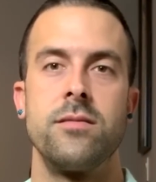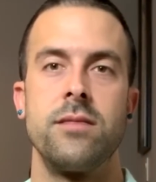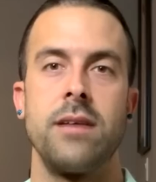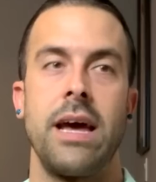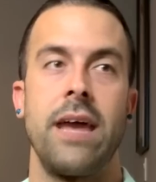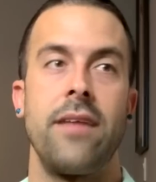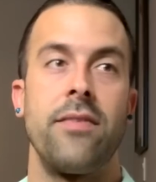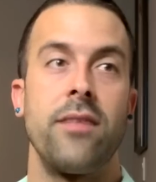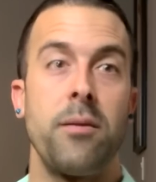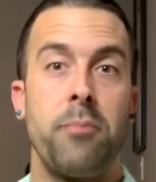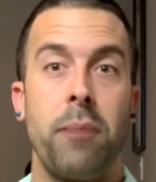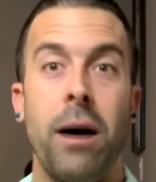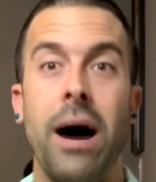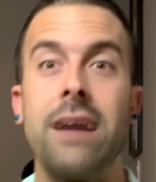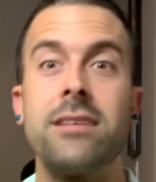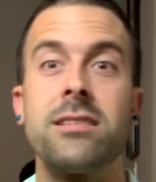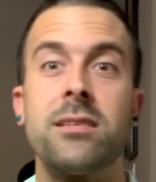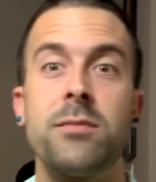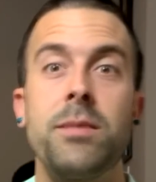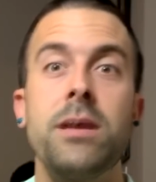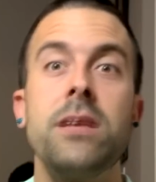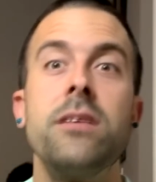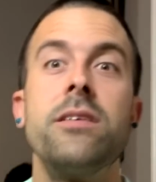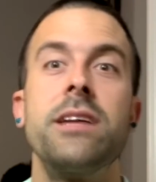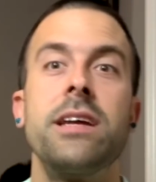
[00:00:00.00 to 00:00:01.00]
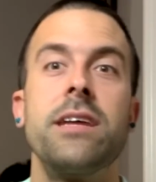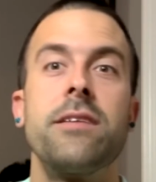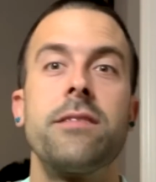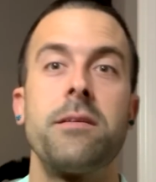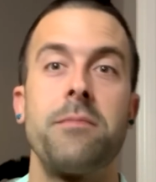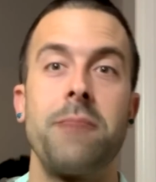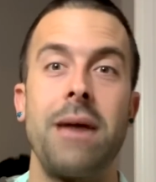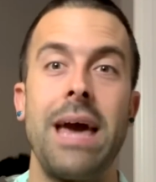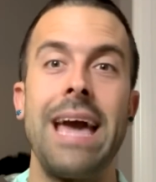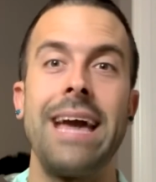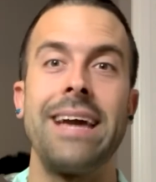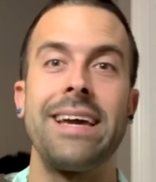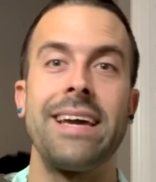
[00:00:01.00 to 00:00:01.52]
And the possibility of them
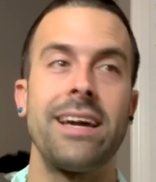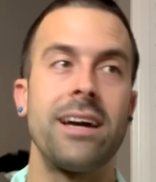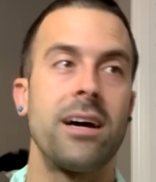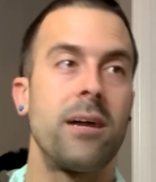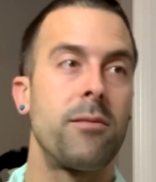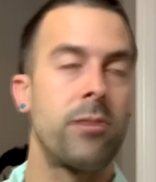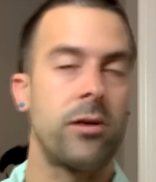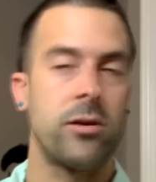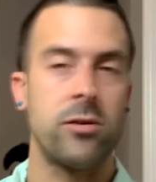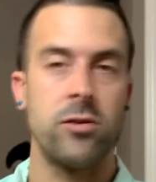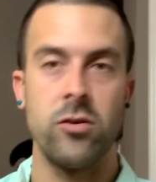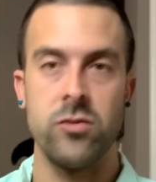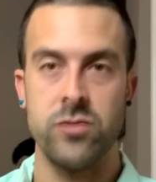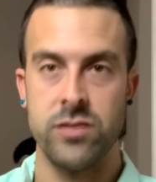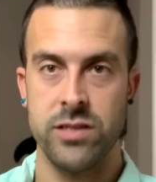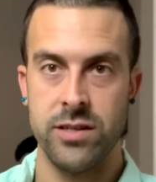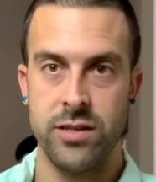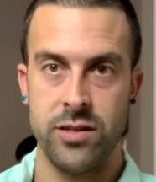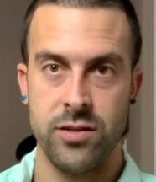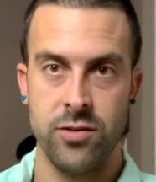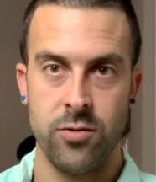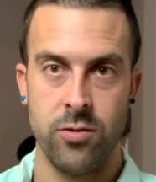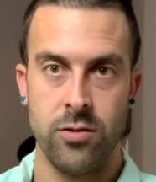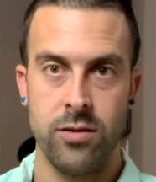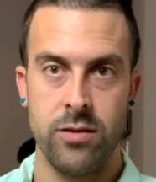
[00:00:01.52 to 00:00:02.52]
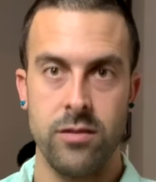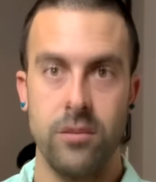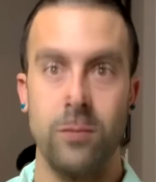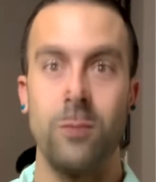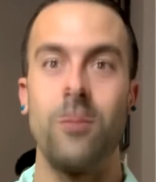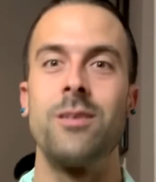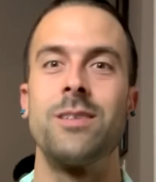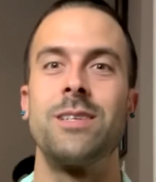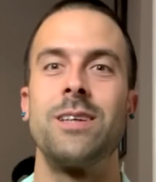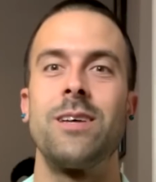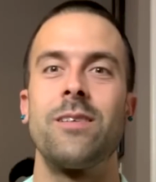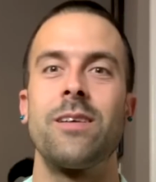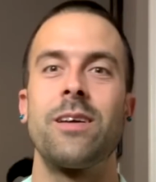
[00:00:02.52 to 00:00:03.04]
hanging up or closing the door or
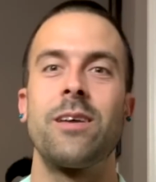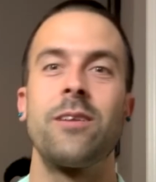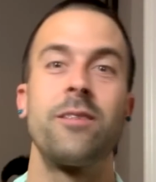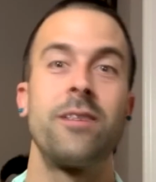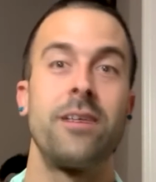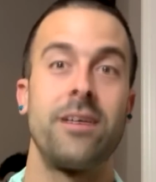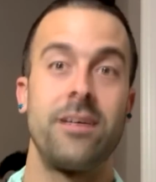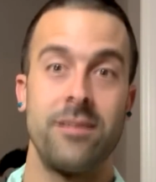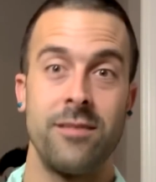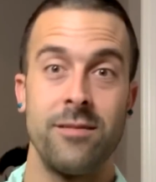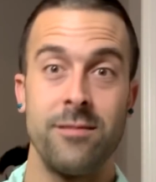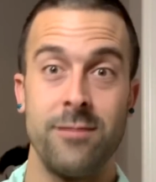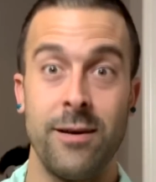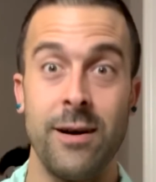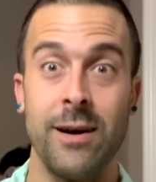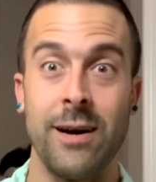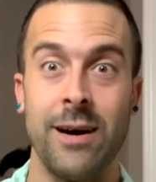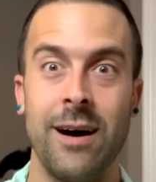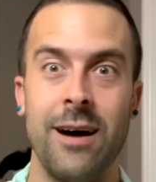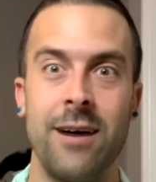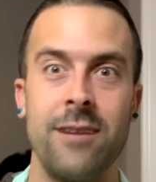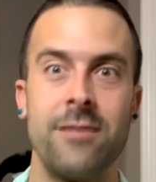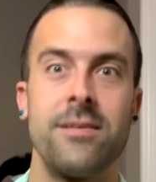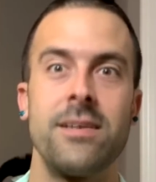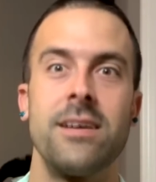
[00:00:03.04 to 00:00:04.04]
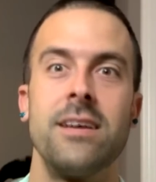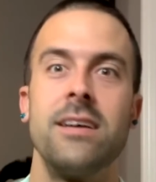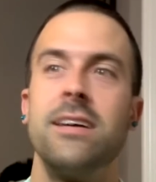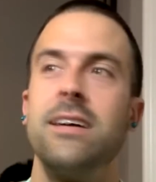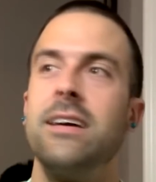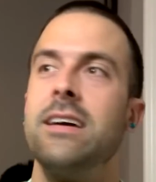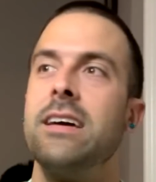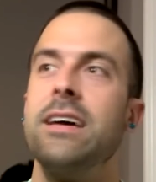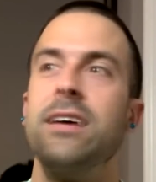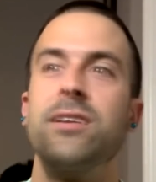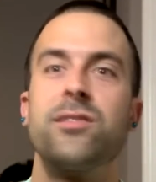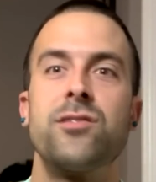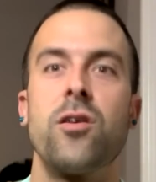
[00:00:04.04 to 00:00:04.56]
telling you to fuck off
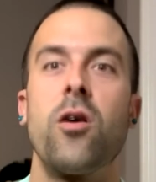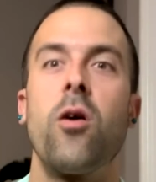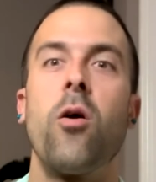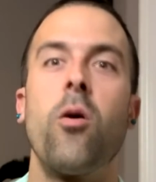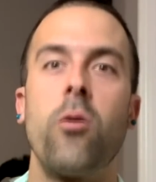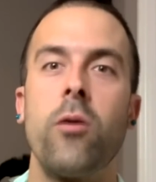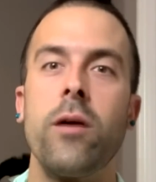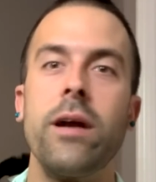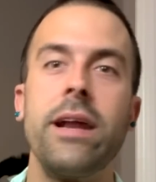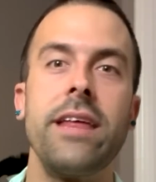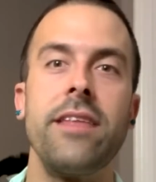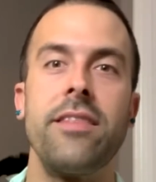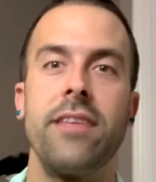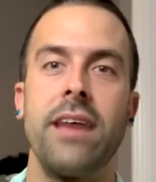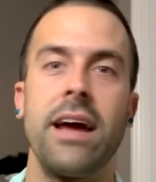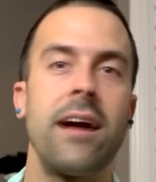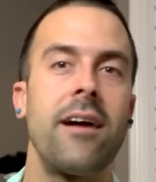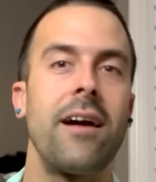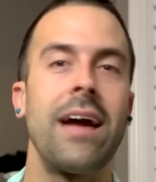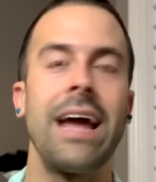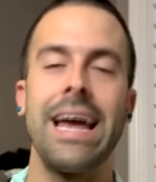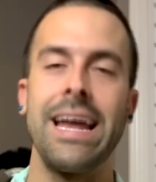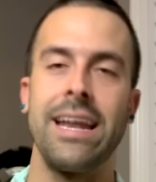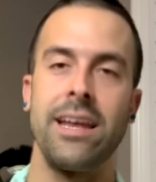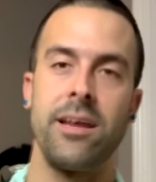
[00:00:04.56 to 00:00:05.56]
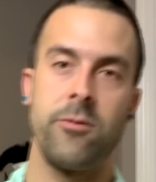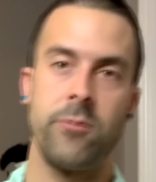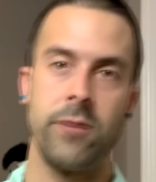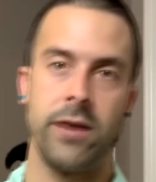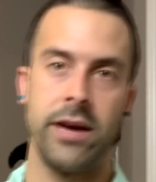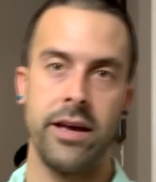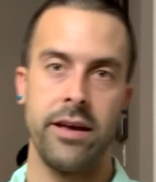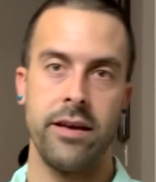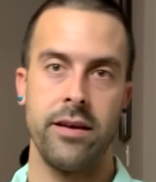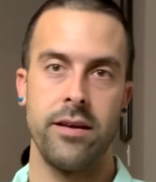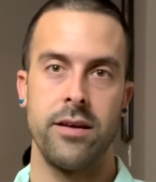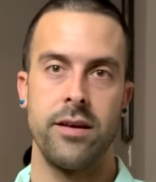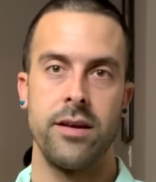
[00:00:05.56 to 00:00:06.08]
is already there
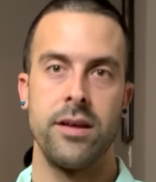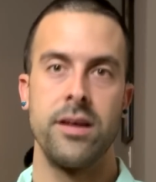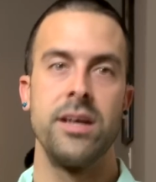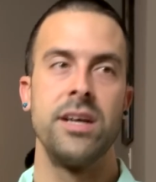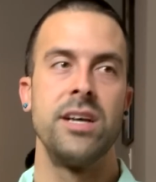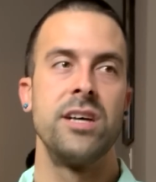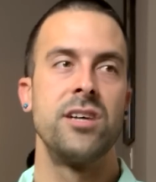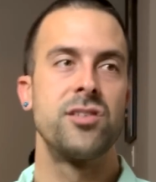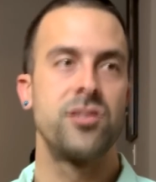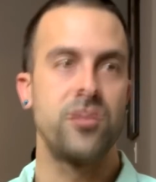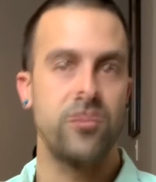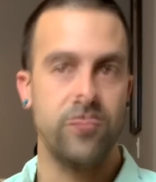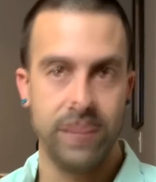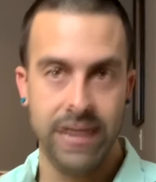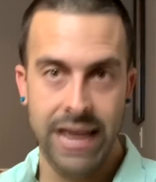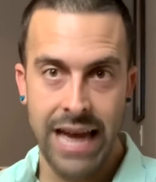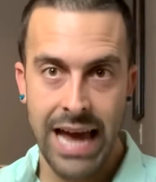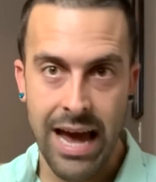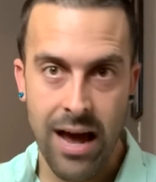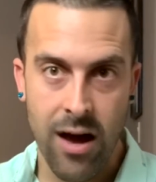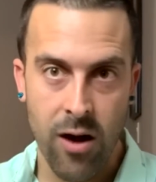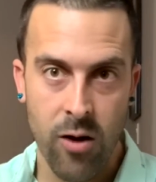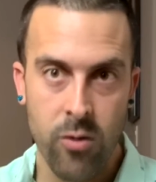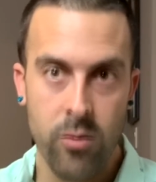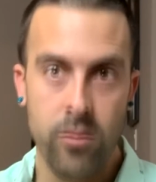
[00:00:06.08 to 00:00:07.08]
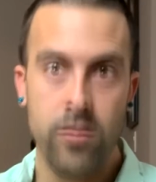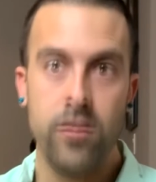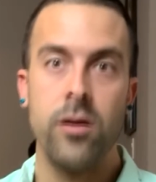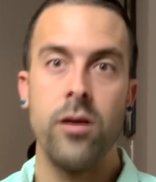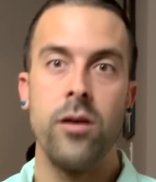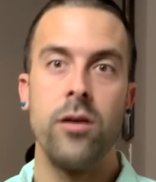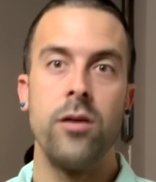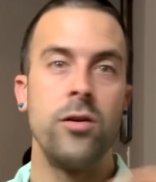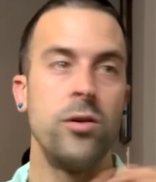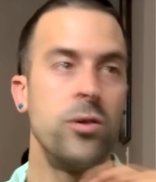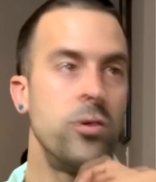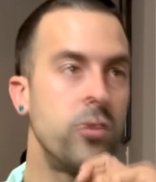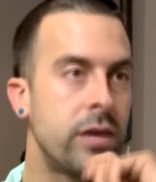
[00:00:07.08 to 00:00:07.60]
anyway. So now
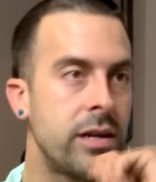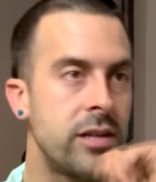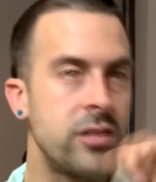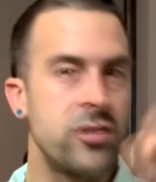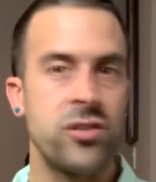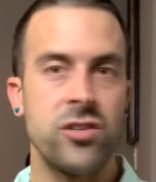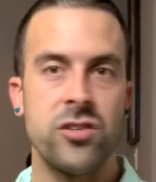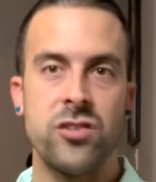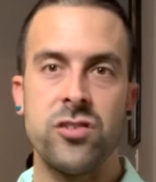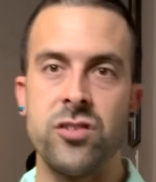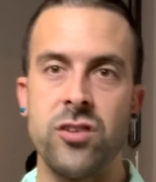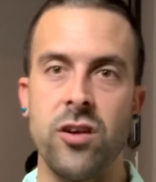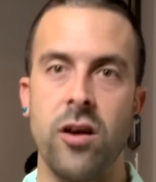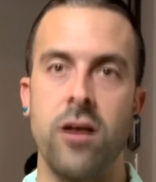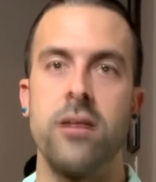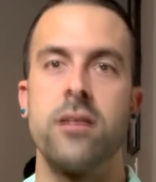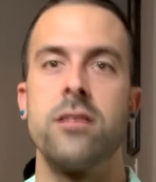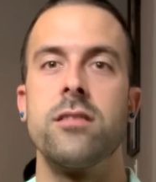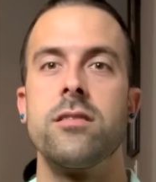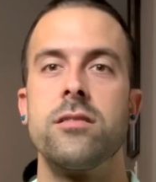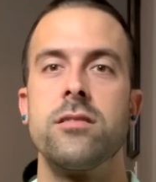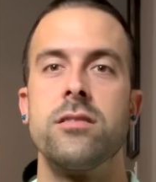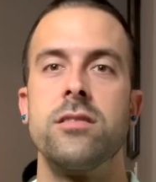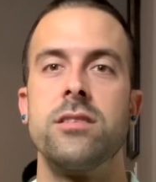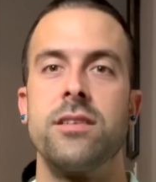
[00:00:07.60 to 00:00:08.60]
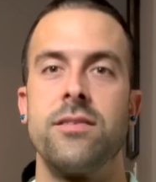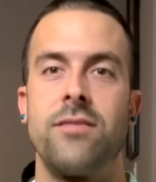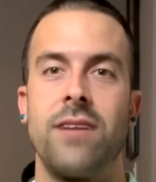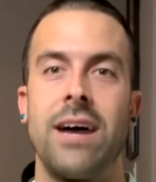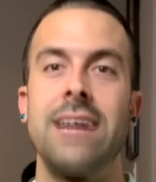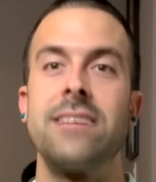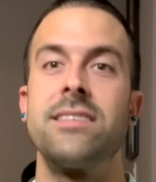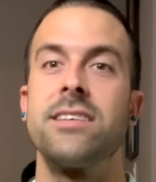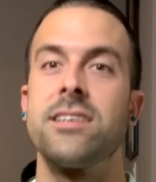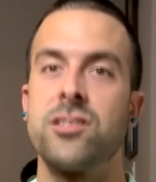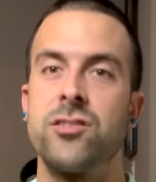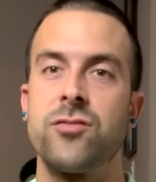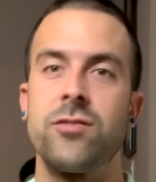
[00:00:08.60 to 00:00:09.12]
you can just start
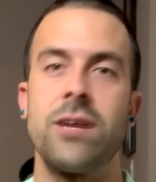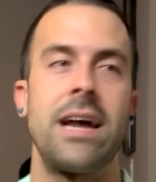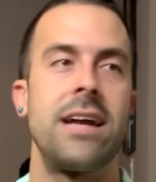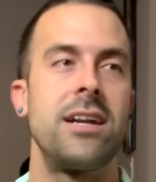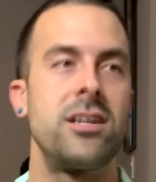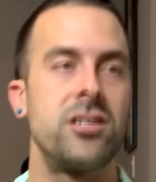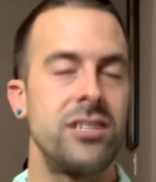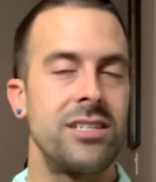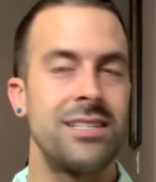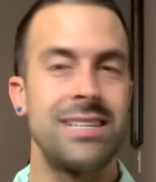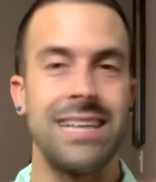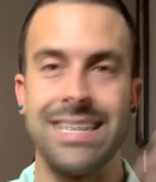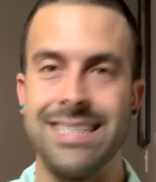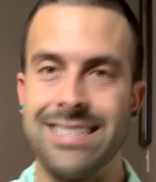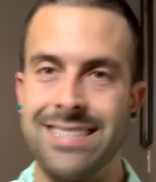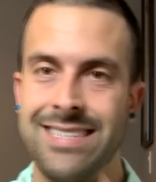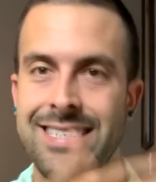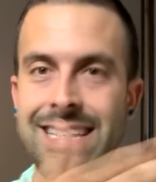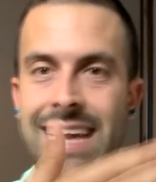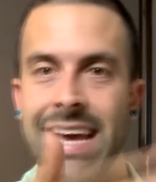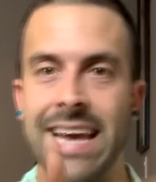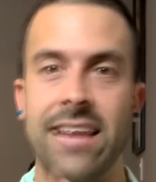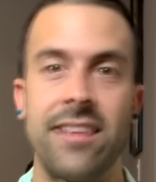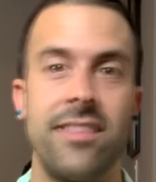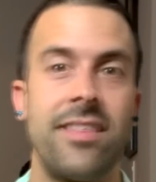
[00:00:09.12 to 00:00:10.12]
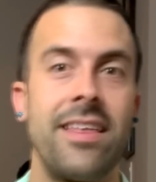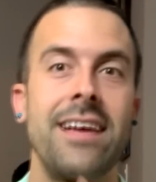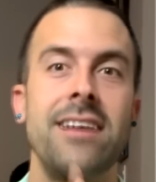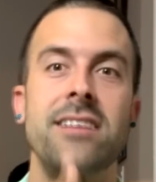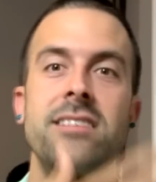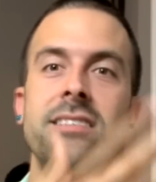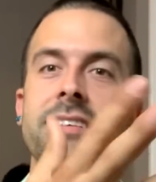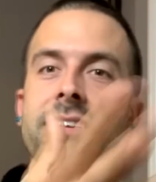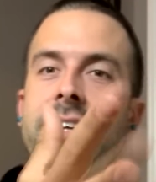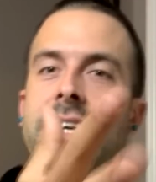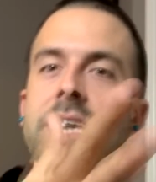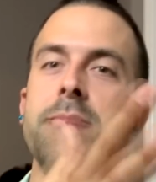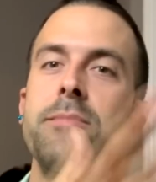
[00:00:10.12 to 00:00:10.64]
devising strategies and saying things
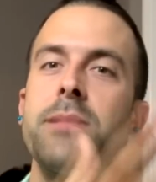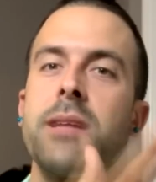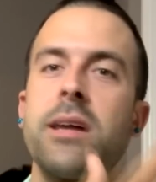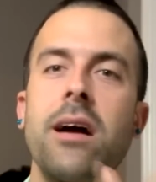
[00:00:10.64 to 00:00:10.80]
to keep the